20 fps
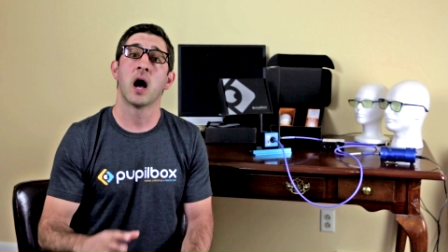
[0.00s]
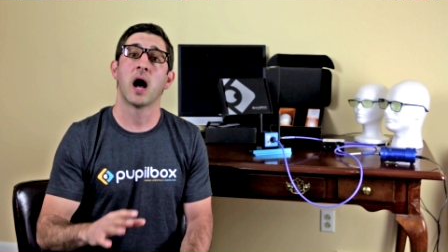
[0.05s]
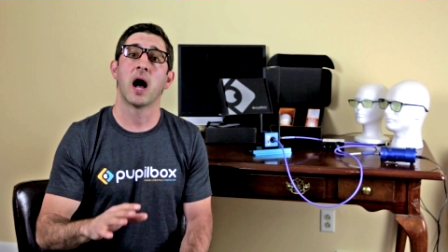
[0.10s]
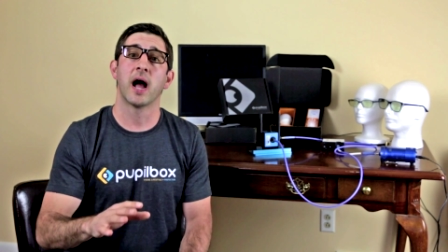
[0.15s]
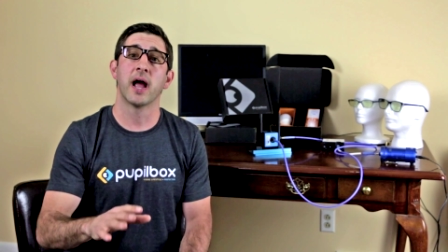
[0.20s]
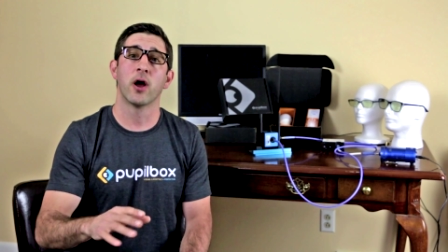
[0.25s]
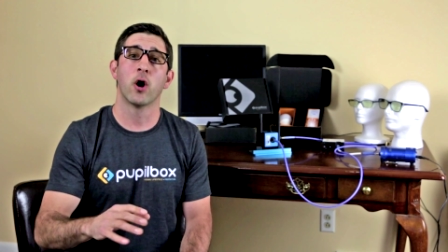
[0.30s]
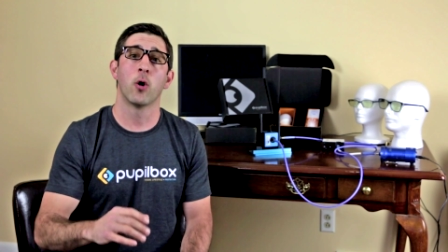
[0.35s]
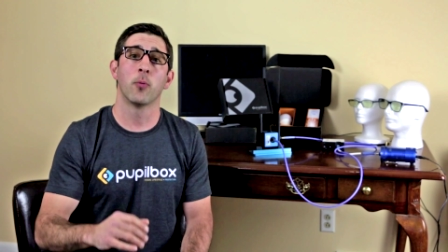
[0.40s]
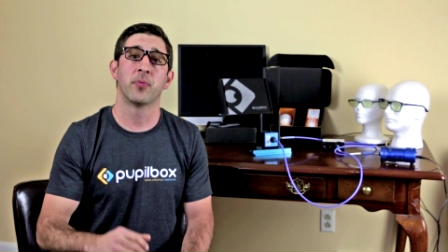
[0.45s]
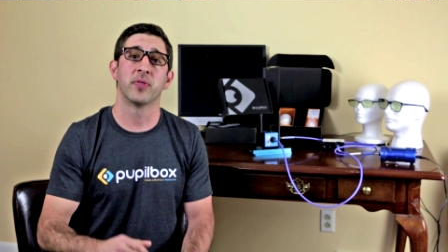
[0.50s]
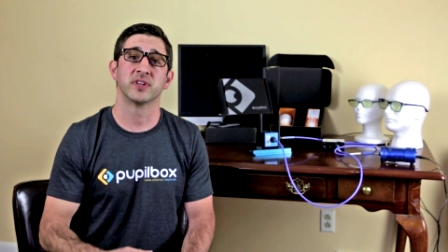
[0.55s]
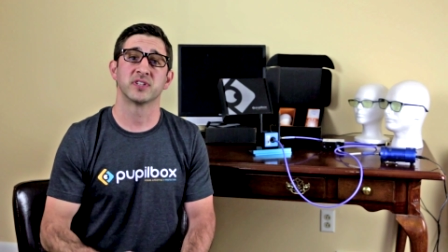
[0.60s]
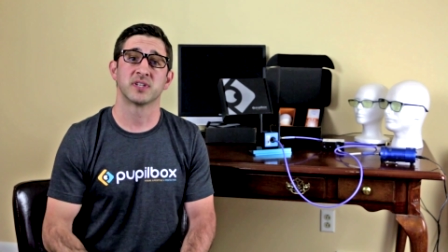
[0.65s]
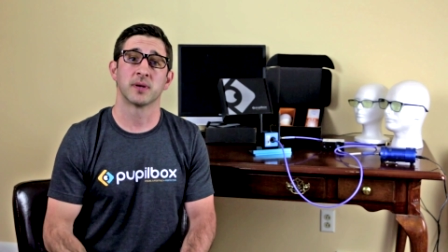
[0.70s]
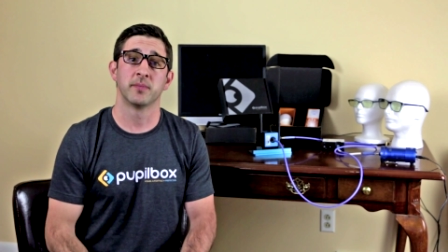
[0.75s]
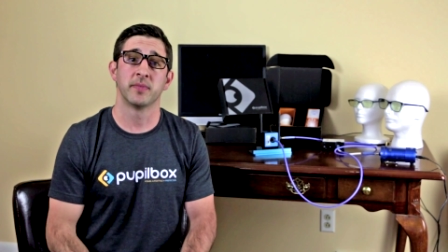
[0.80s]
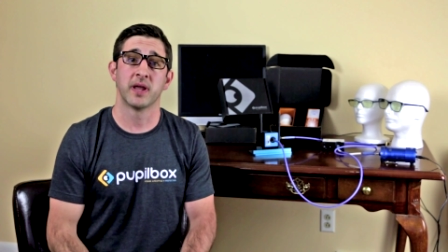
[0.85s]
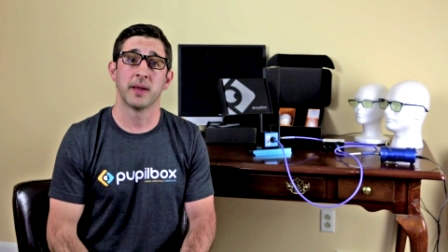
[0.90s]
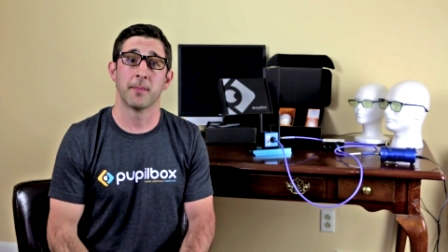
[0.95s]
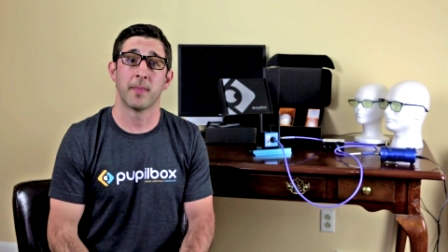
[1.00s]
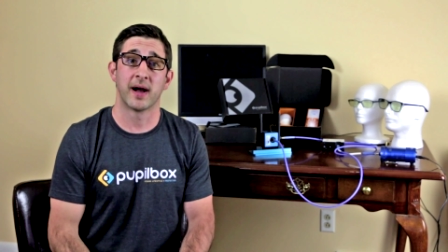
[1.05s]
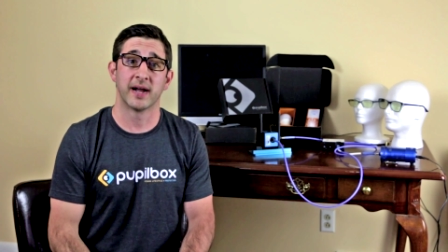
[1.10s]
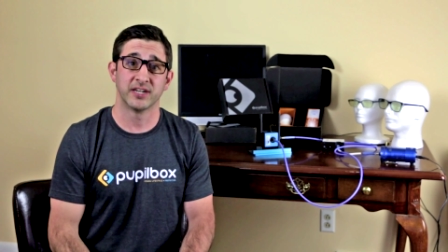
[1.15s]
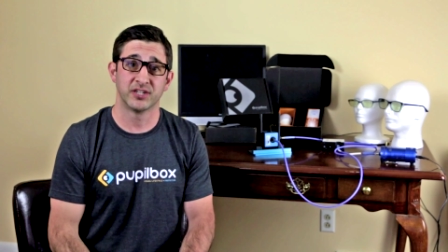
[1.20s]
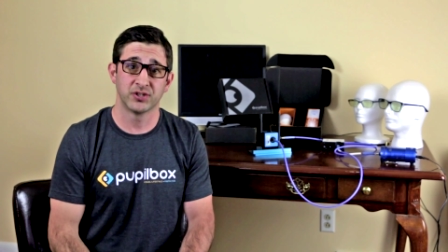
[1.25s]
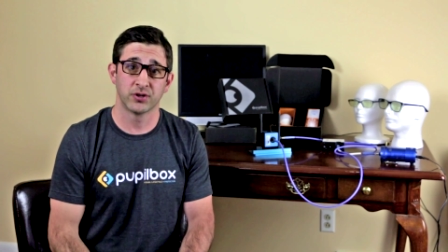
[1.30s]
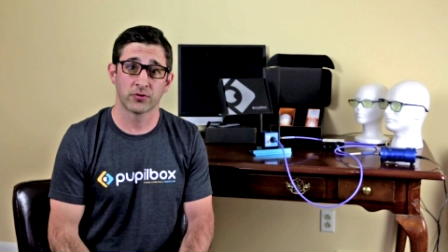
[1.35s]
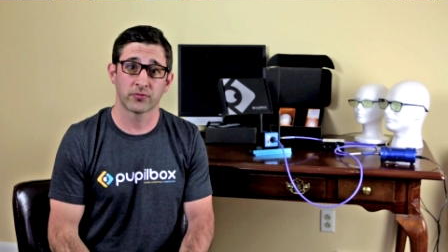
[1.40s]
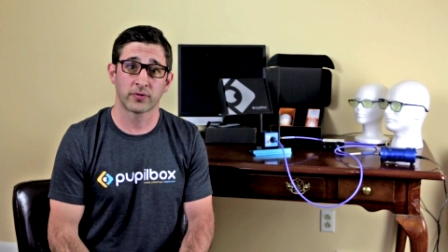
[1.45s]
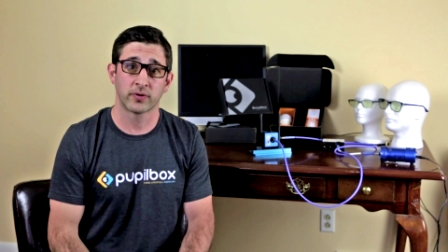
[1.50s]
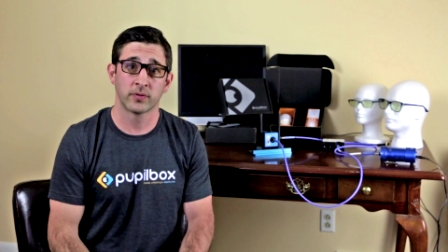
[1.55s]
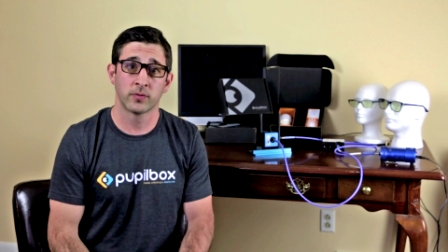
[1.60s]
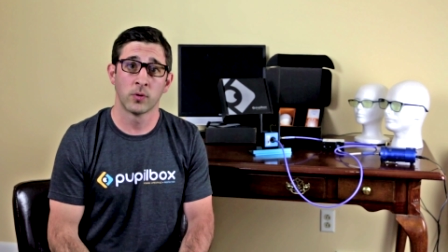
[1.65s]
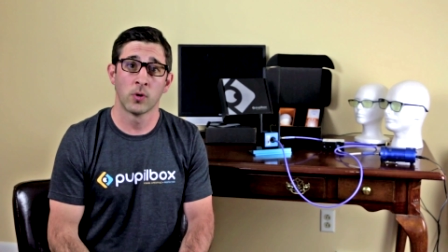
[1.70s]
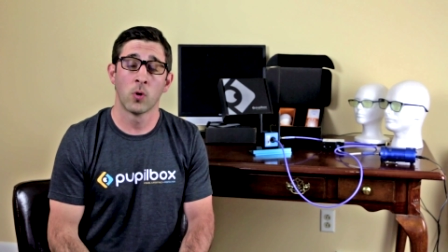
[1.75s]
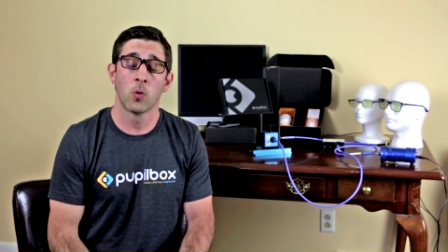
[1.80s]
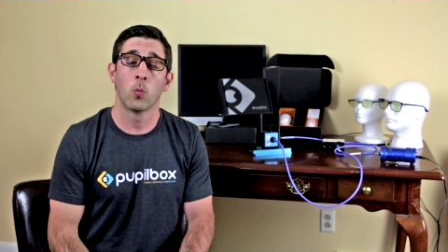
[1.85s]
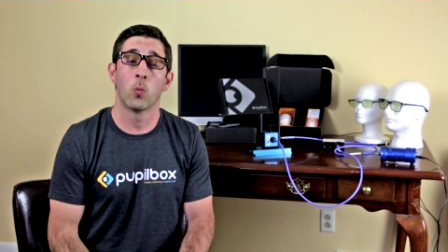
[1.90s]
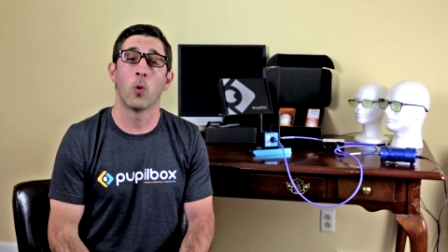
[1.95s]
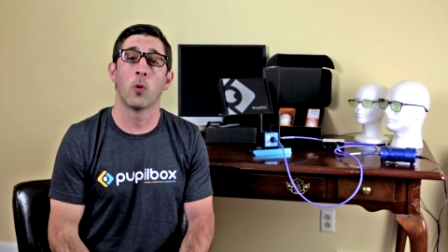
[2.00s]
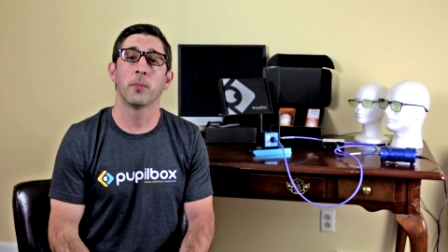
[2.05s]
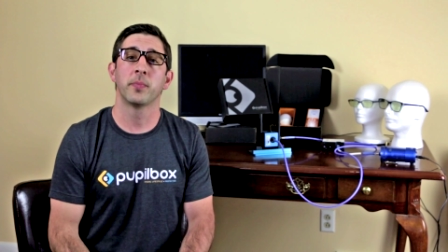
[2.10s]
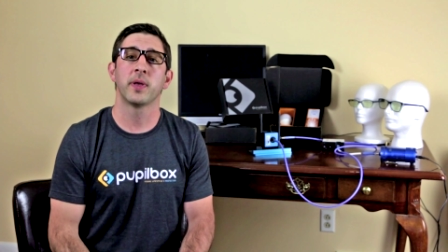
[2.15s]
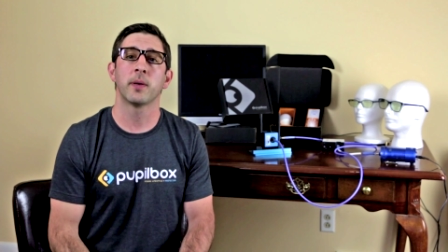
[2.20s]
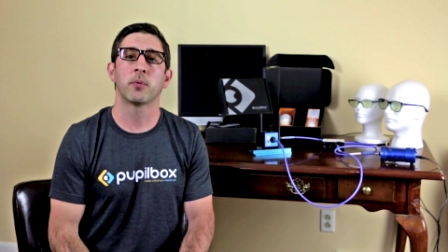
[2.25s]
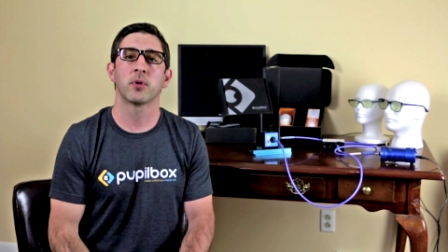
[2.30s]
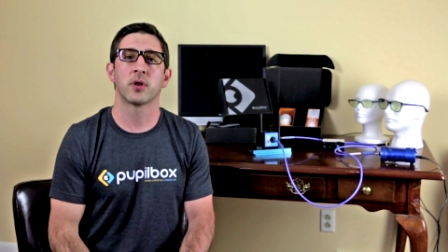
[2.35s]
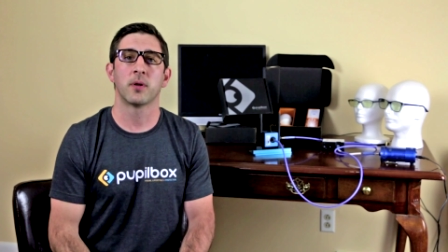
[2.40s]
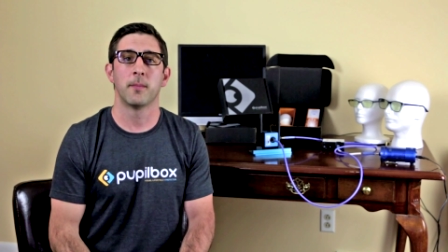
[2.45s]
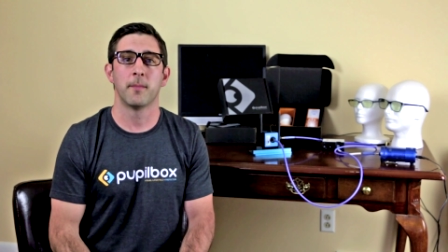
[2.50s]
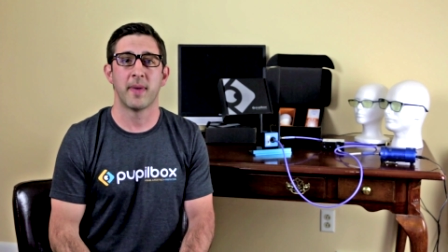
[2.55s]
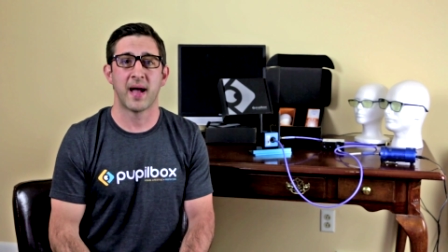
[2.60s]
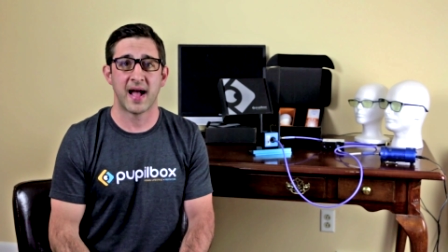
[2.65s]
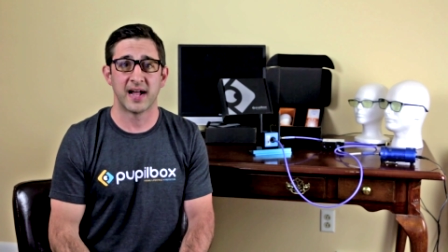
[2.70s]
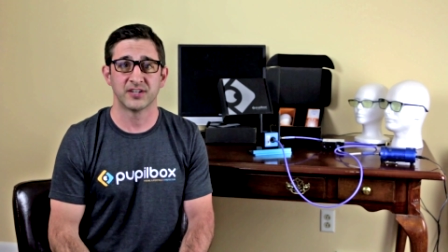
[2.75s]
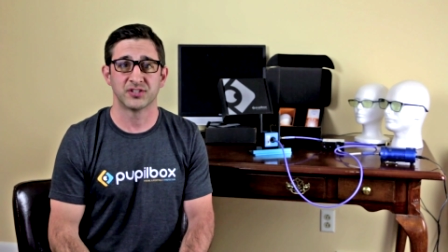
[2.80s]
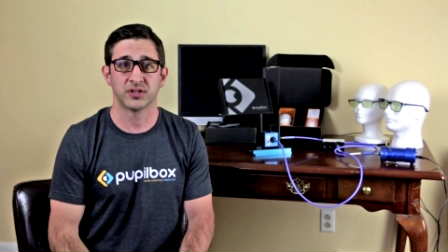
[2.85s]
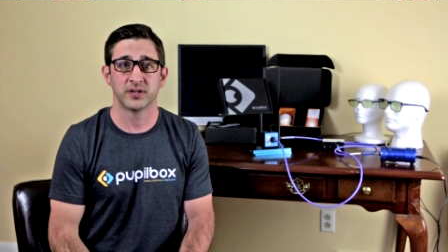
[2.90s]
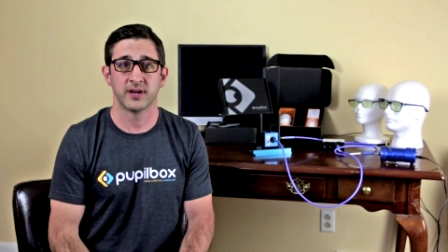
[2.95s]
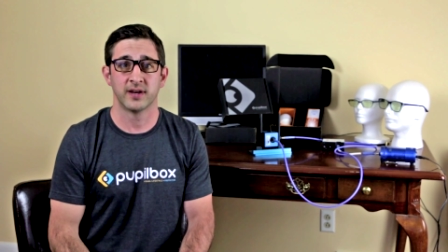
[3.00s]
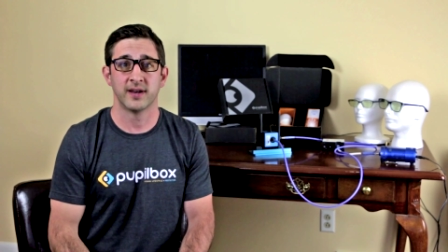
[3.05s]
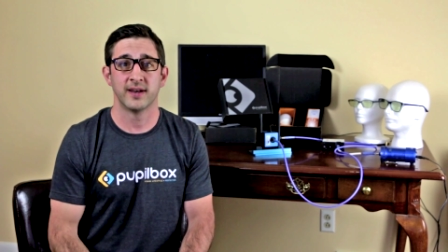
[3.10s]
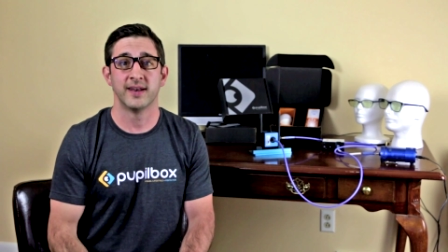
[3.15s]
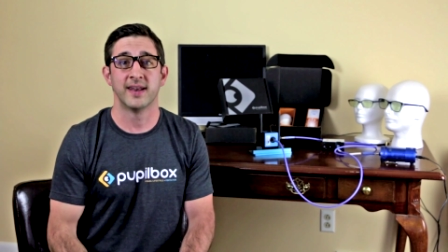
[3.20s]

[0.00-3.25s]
I hope that someday my children won't be able to imagine